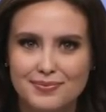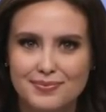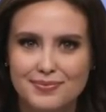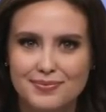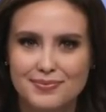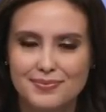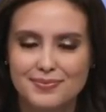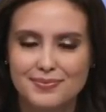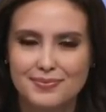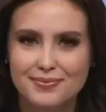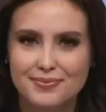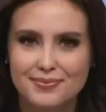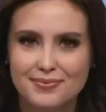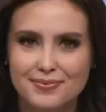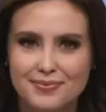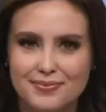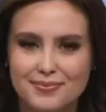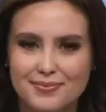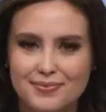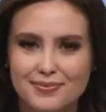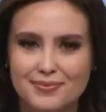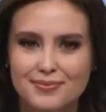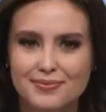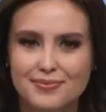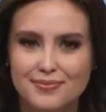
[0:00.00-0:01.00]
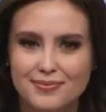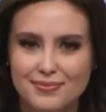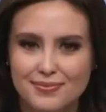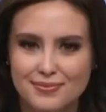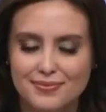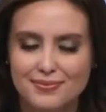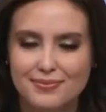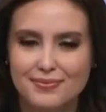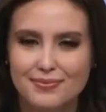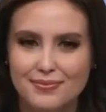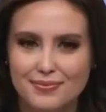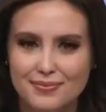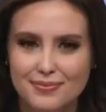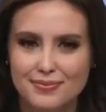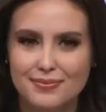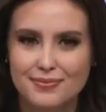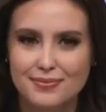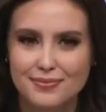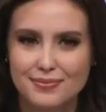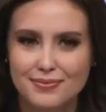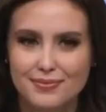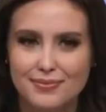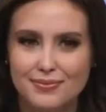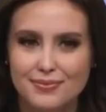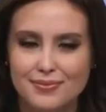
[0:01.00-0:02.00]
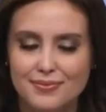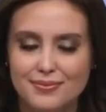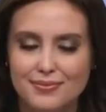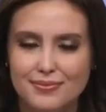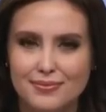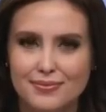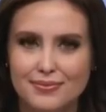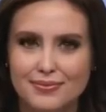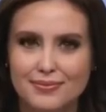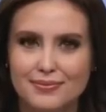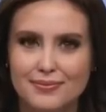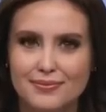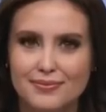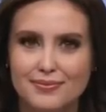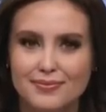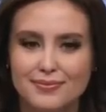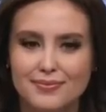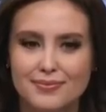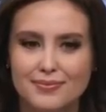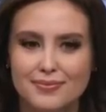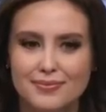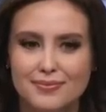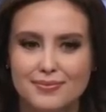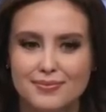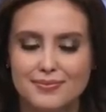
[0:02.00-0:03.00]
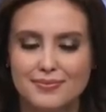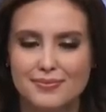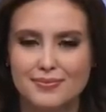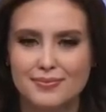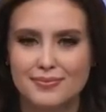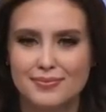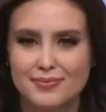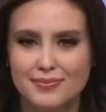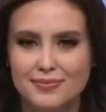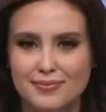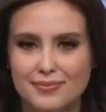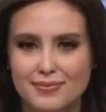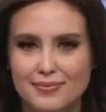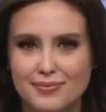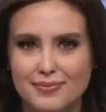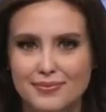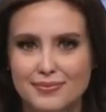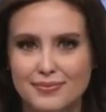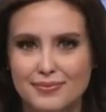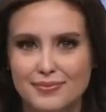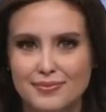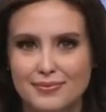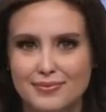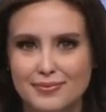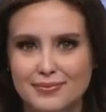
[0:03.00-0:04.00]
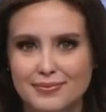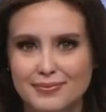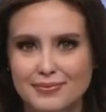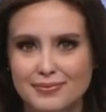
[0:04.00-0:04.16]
This person isn't speaking.